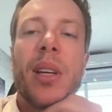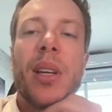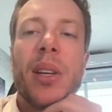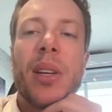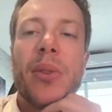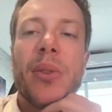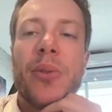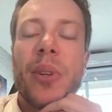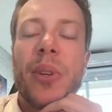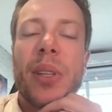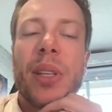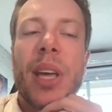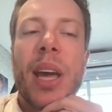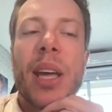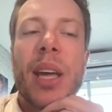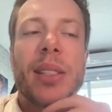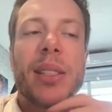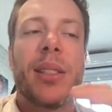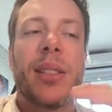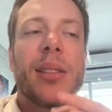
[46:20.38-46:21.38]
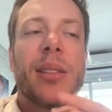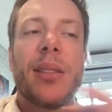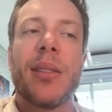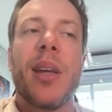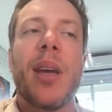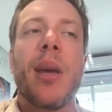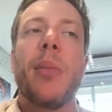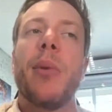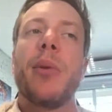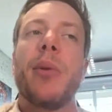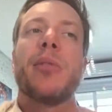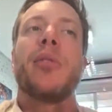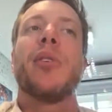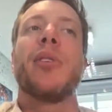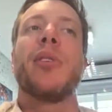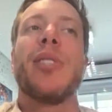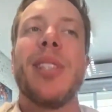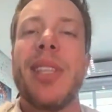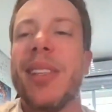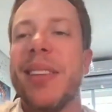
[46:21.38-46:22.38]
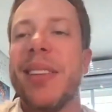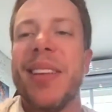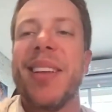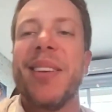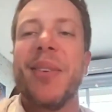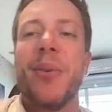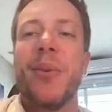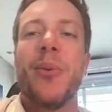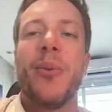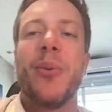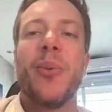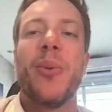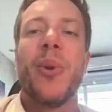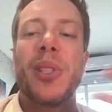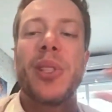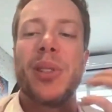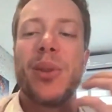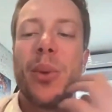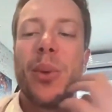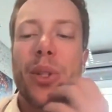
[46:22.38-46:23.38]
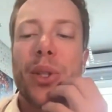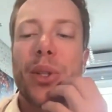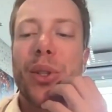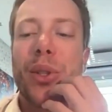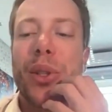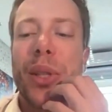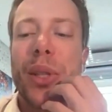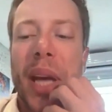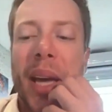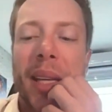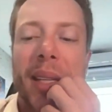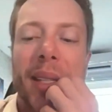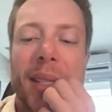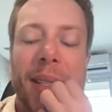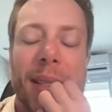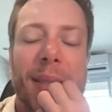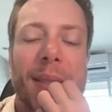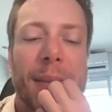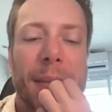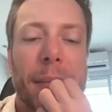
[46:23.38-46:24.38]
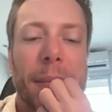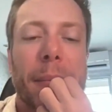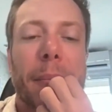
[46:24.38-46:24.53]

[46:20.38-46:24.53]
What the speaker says: if it gets stable, to see what to do next.